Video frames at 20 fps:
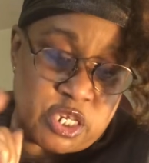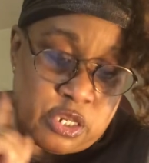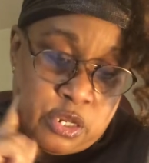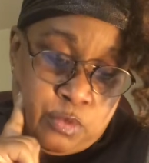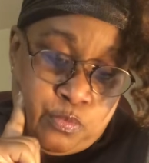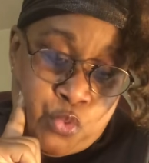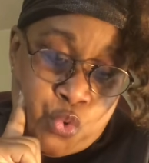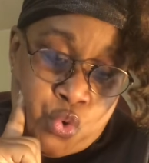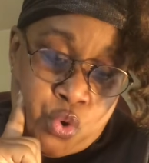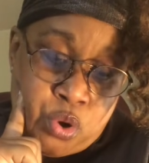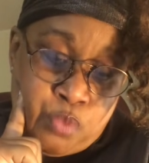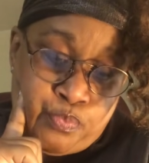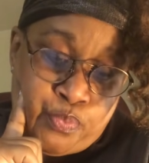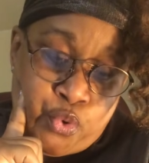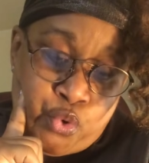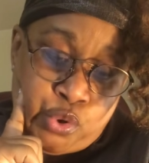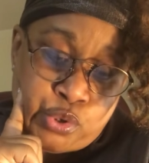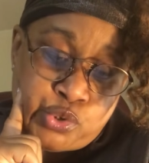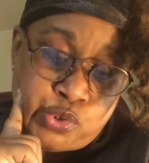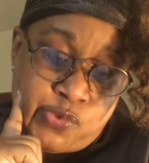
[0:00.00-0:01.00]
anymore,
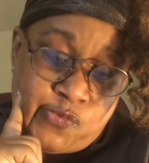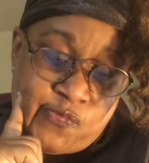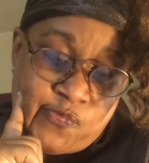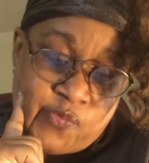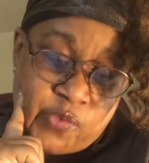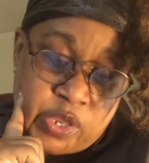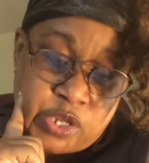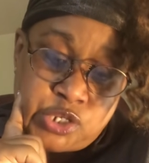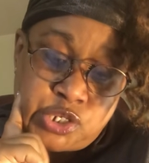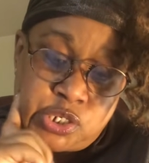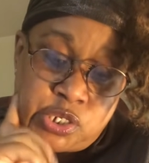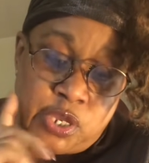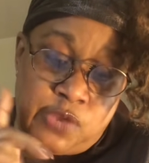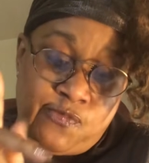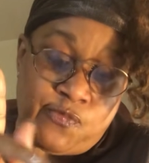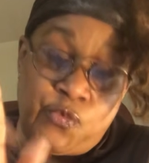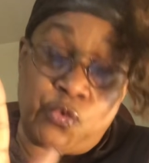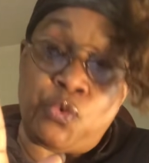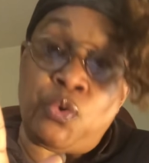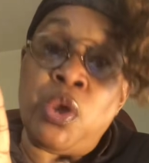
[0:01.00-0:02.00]
poultry, fish,
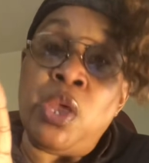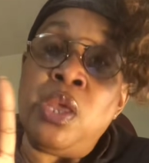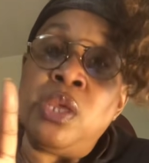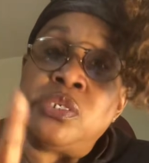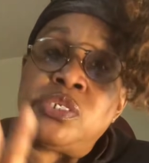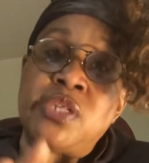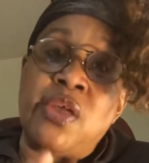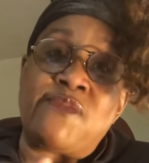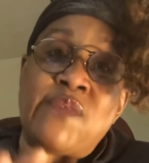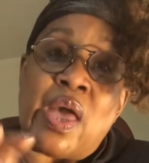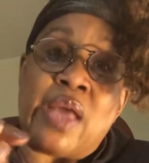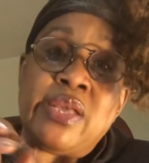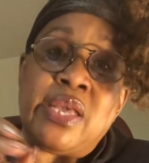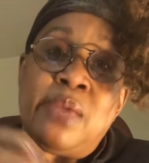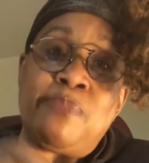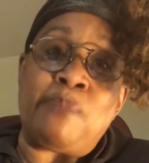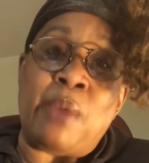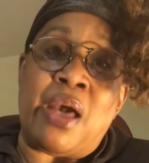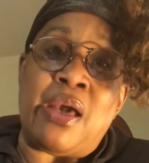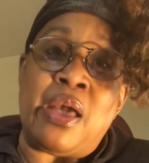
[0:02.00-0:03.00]
seafood, stuff. I
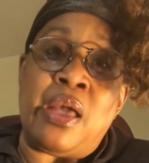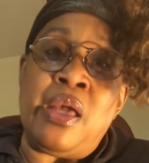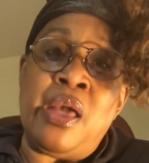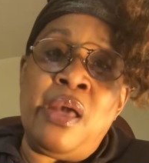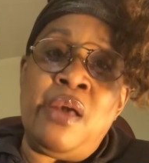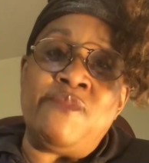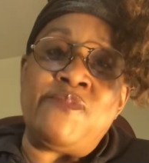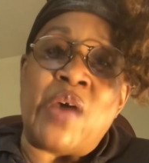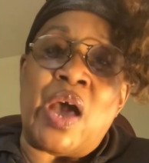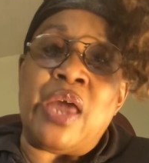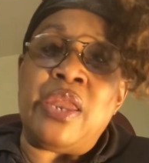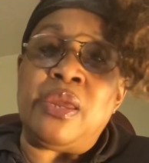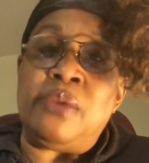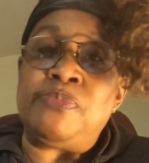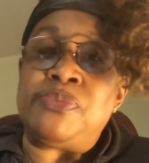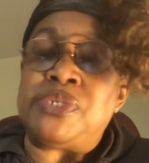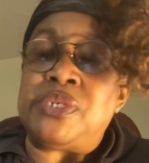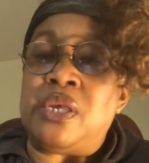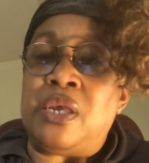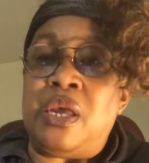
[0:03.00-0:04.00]
get my
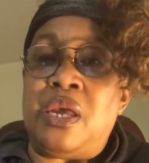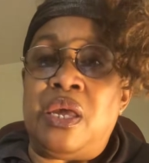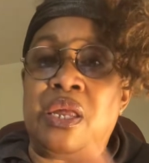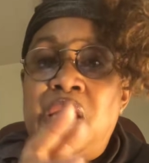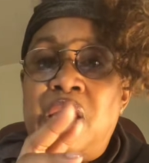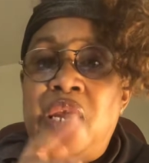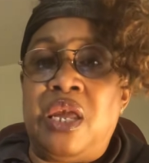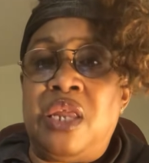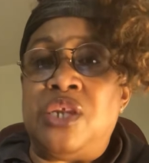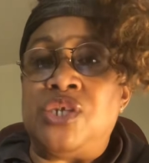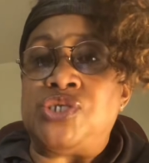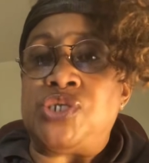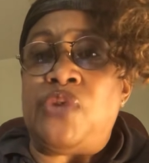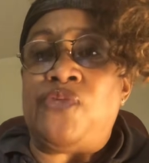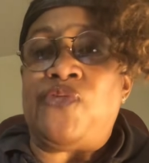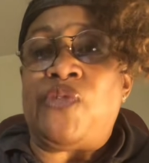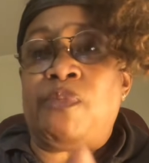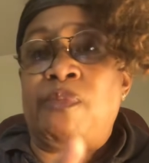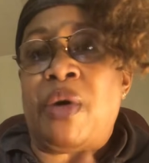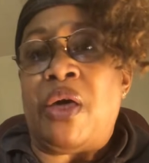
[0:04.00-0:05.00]
vitamins and energy
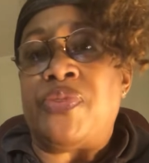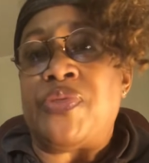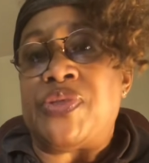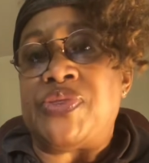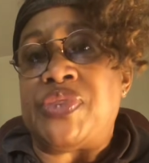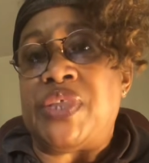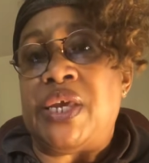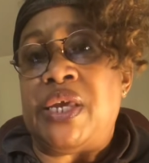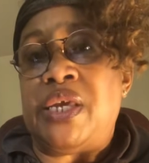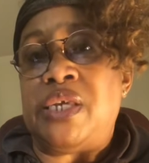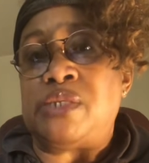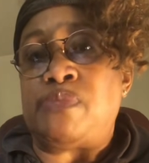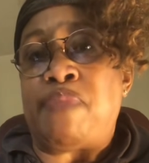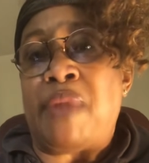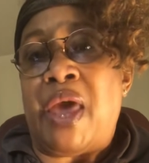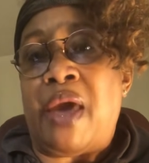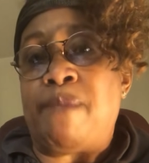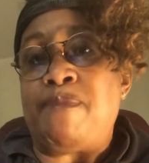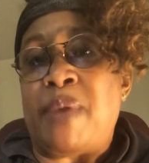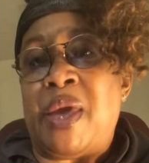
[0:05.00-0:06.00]
from other things,
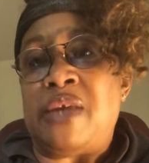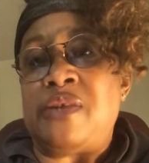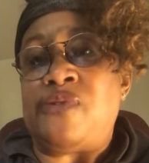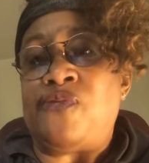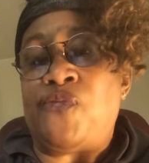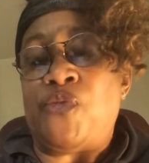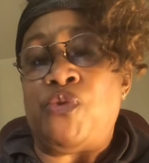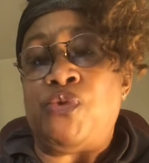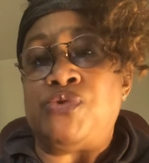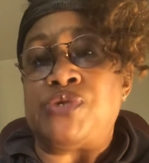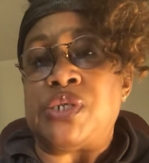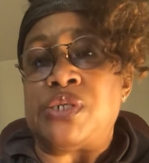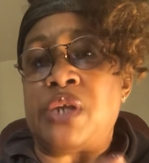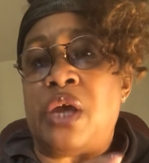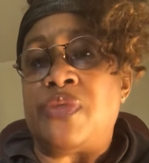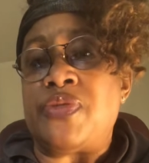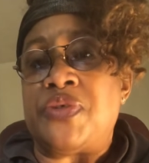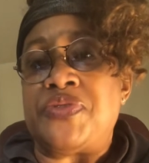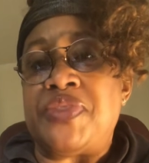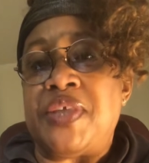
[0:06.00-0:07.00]
plant-based foods and
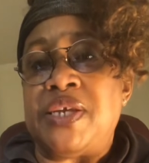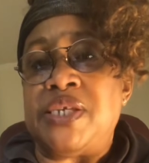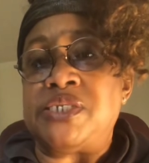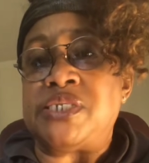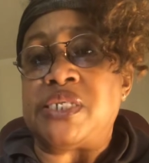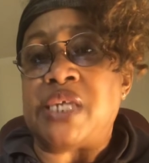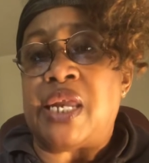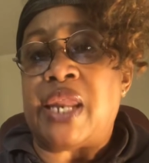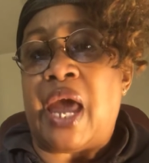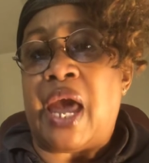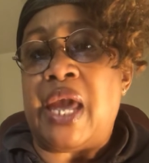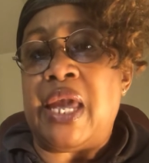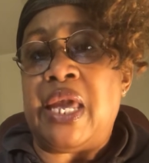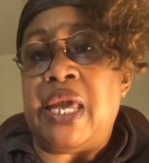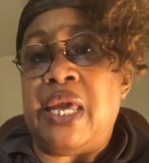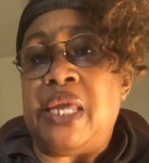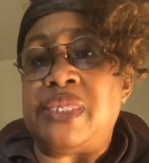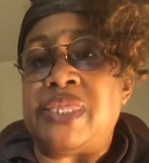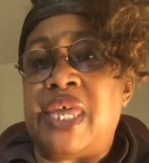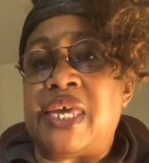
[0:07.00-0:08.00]
other things that I
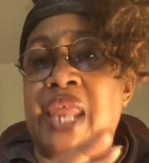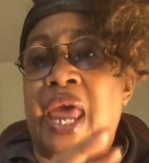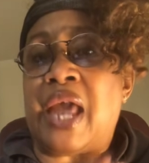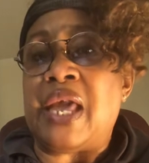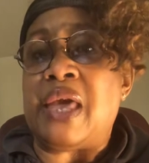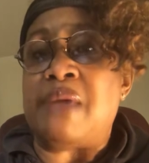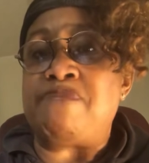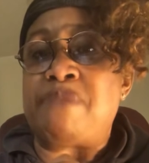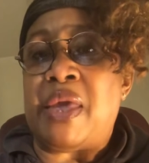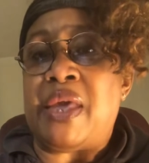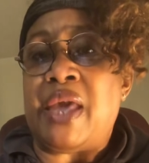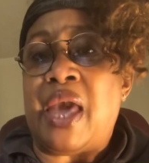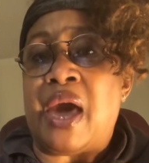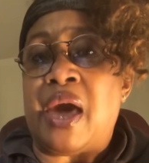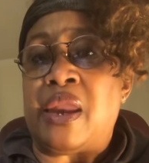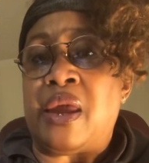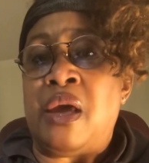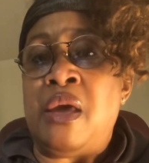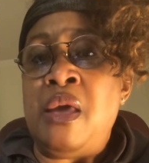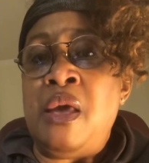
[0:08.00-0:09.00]
eat that I can make
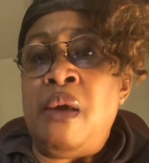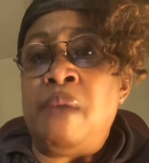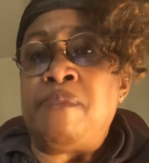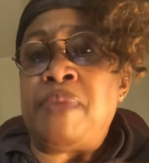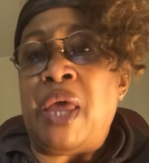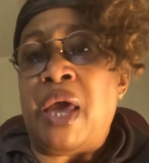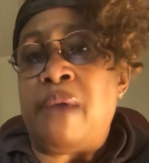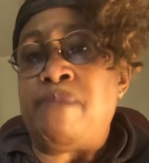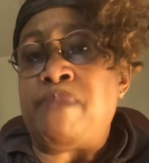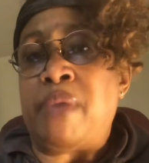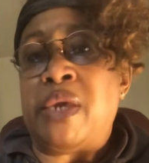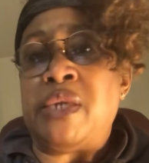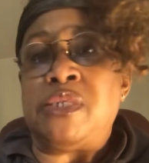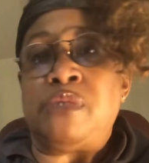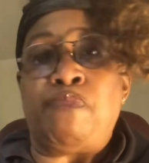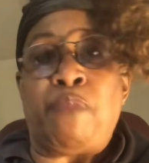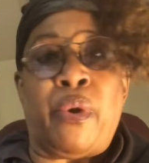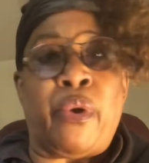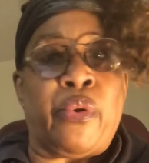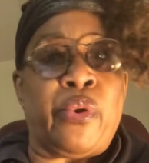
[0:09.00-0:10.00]
out of
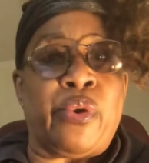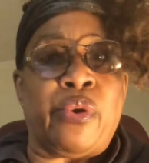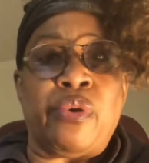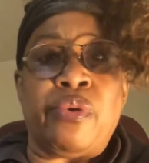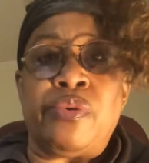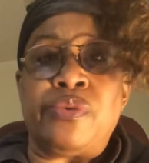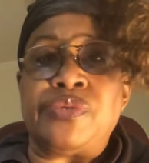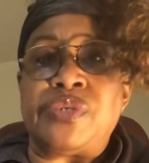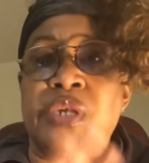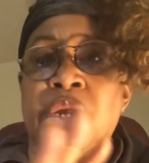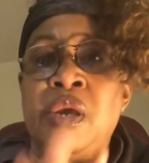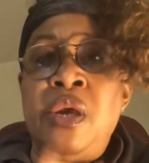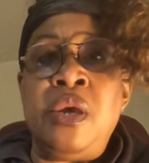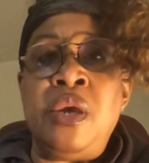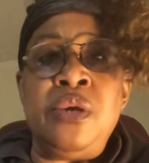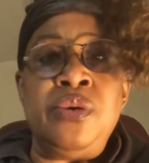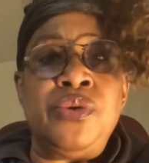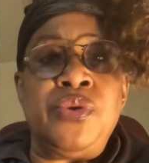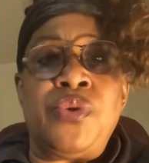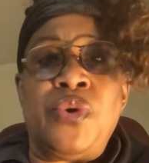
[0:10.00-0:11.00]
plant-based burgers,
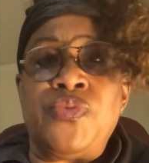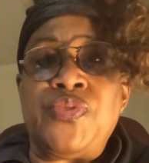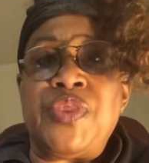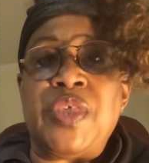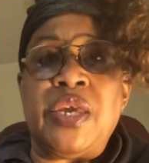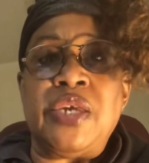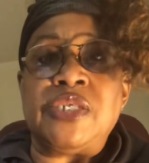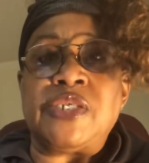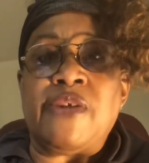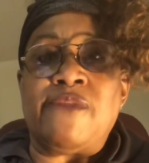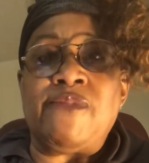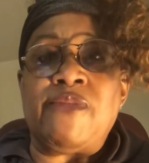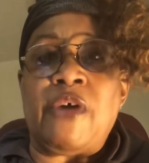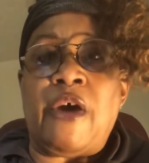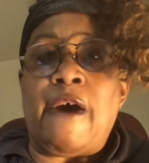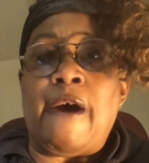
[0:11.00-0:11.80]
things of